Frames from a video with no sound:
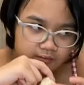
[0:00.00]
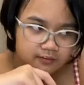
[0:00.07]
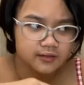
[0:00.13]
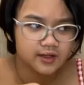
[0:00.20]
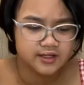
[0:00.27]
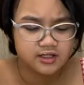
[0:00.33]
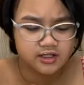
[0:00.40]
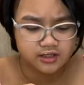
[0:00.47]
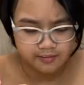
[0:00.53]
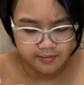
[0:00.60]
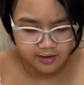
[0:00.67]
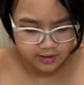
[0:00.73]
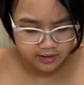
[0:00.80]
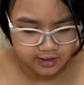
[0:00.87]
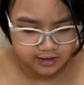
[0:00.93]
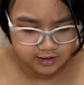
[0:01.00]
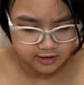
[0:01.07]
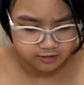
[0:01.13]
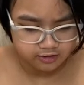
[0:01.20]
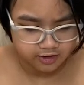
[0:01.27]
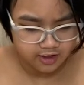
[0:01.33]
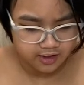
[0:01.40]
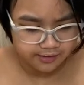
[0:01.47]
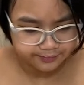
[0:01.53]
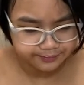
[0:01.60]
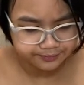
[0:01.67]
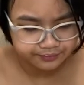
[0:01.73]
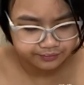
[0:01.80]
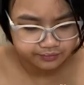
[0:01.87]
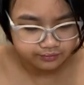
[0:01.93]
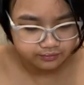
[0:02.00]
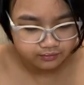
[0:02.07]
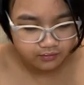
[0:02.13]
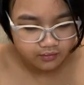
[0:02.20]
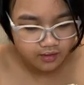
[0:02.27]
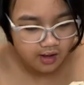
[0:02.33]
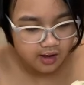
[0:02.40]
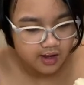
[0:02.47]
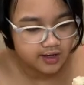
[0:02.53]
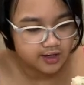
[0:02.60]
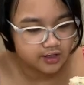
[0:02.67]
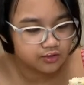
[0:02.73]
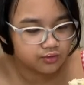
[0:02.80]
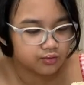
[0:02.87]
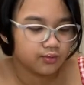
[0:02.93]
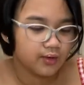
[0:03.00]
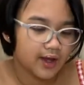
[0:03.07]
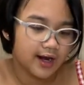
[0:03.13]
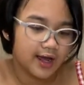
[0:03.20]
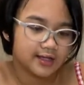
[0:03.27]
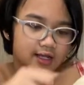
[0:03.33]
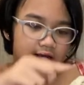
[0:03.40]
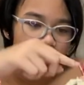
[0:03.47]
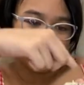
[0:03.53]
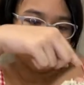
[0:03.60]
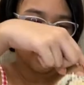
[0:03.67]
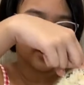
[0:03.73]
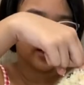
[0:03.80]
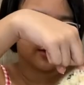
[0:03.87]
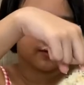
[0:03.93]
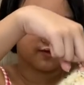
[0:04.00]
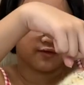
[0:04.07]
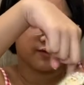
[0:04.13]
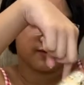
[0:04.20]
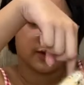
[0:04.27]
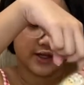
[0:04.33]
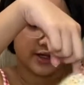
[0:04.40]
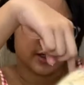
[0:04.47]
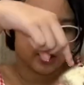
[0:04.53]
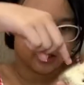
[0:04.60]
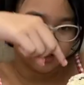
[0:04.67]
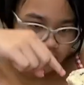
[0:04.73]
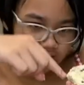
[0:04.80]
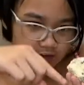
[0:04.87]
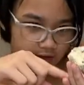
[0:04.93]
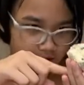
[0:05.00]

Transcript: It doesn't smell anything. And it's it has like white flakes.